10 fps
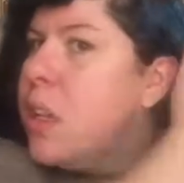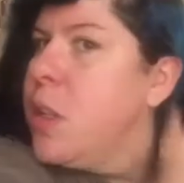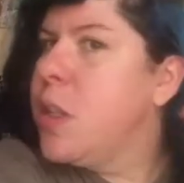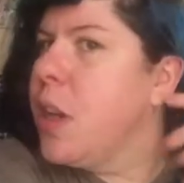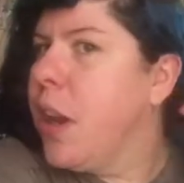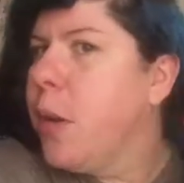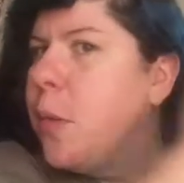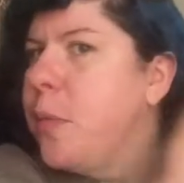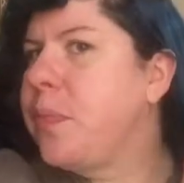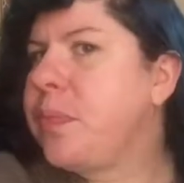
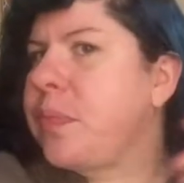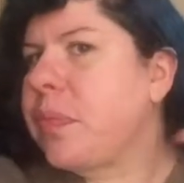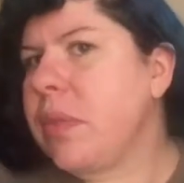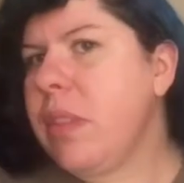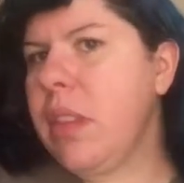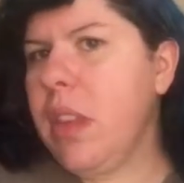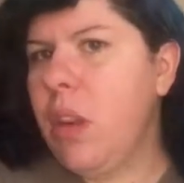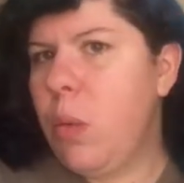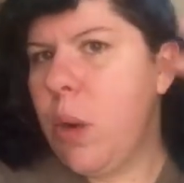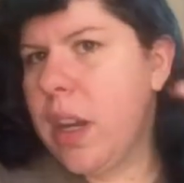So
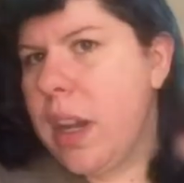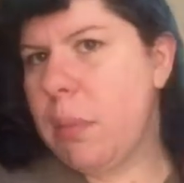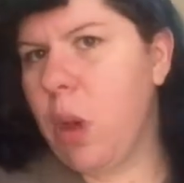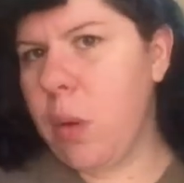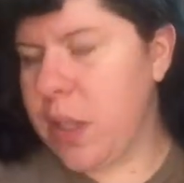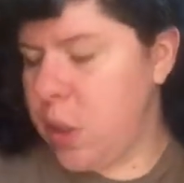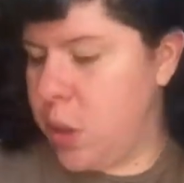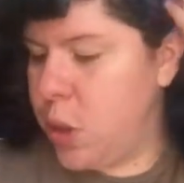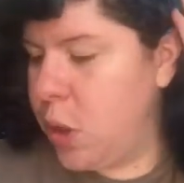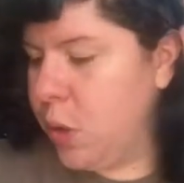what I'm going to
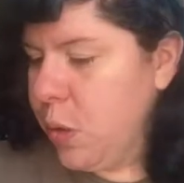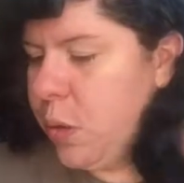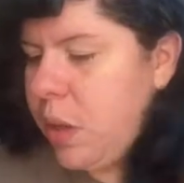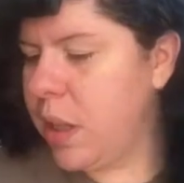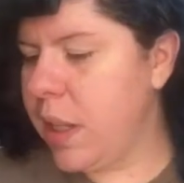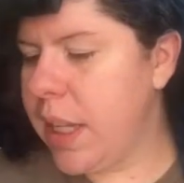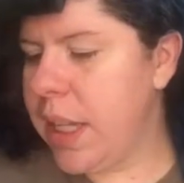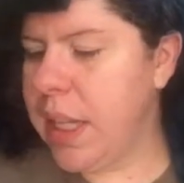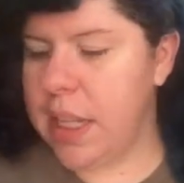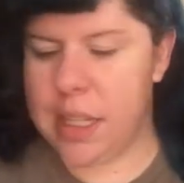do
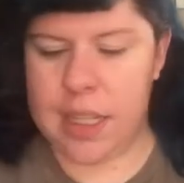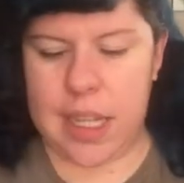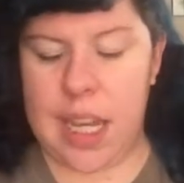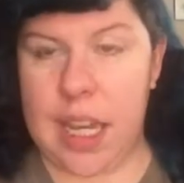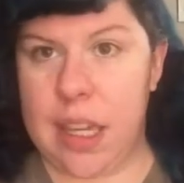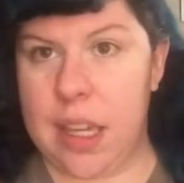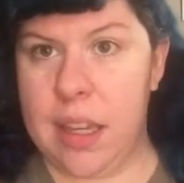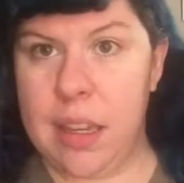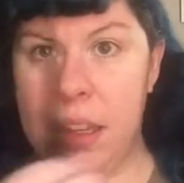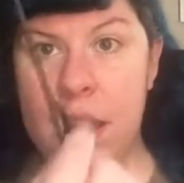is take
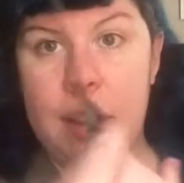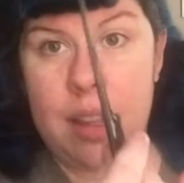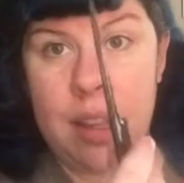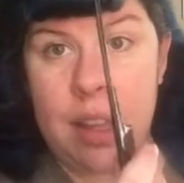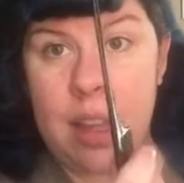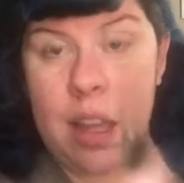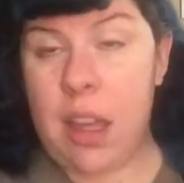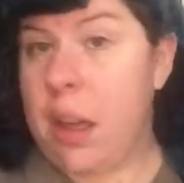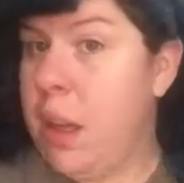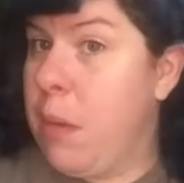
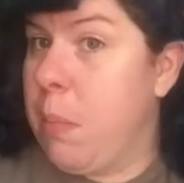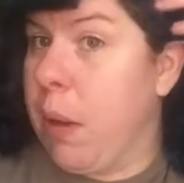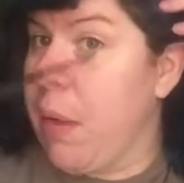my